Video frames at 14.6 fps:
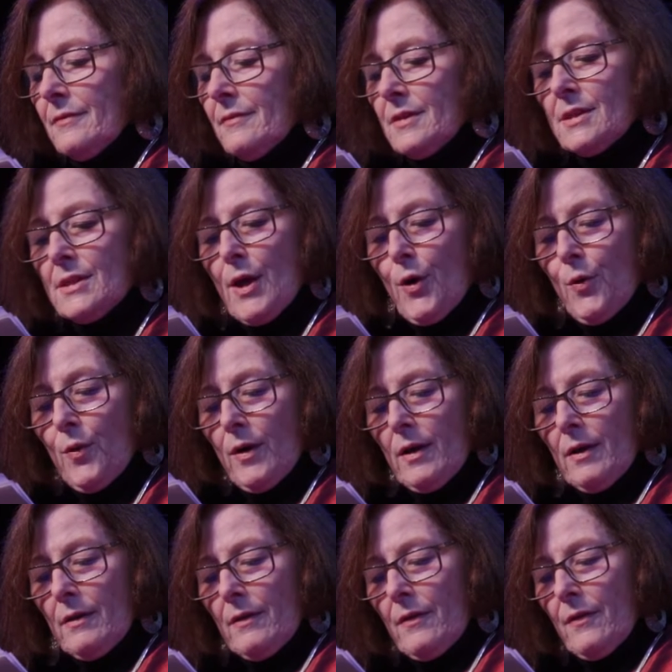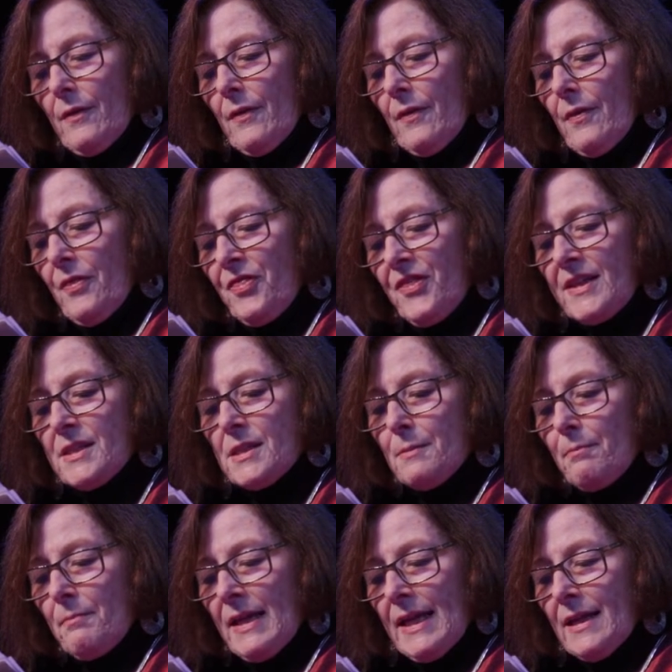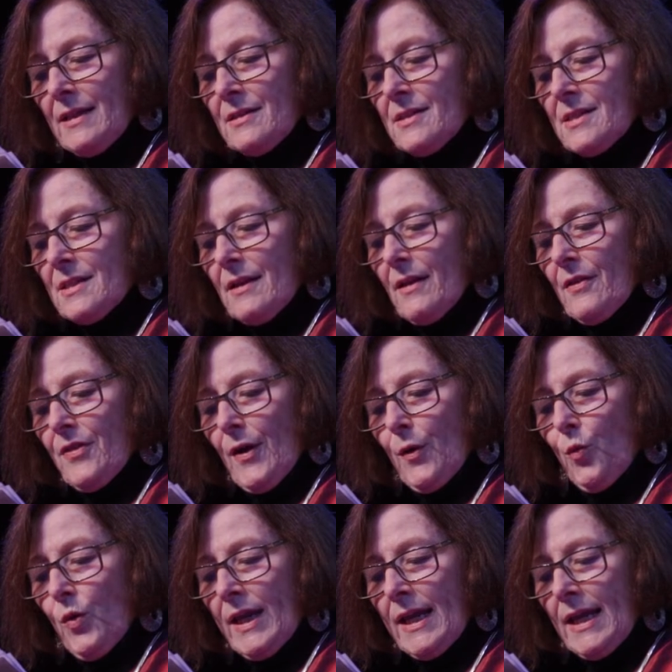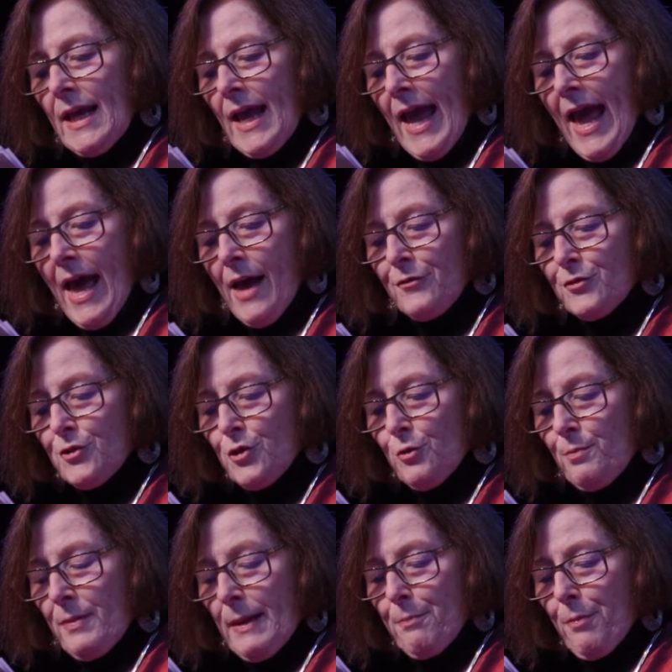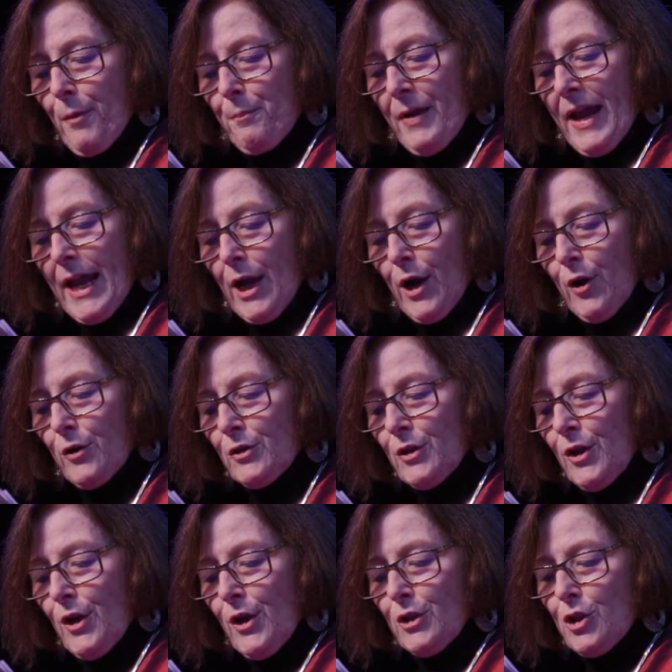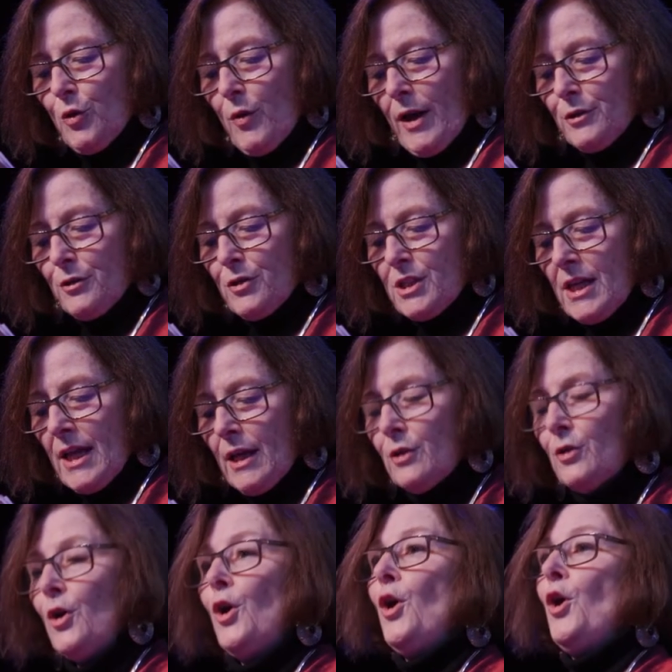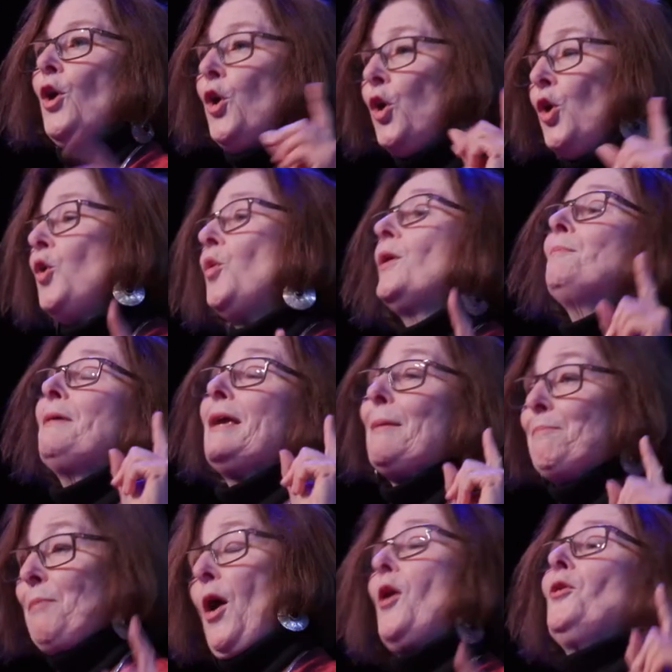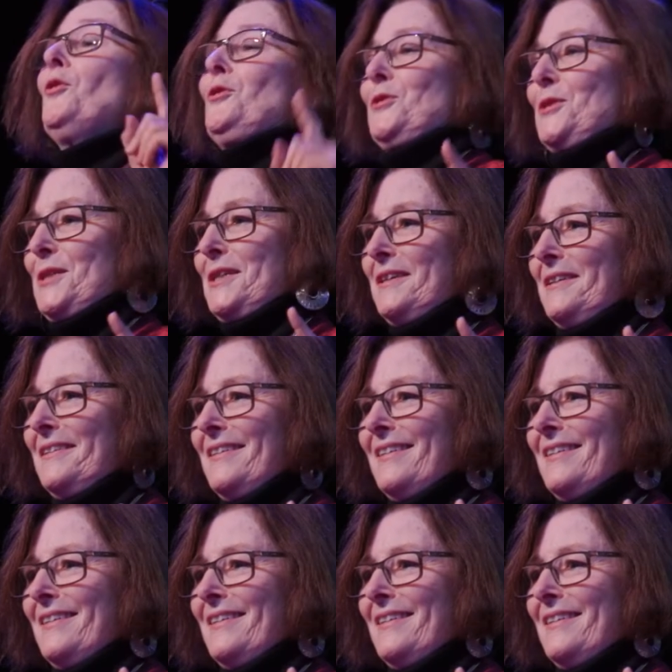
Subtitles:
So this means that we have to be prepared to understand who would be opposed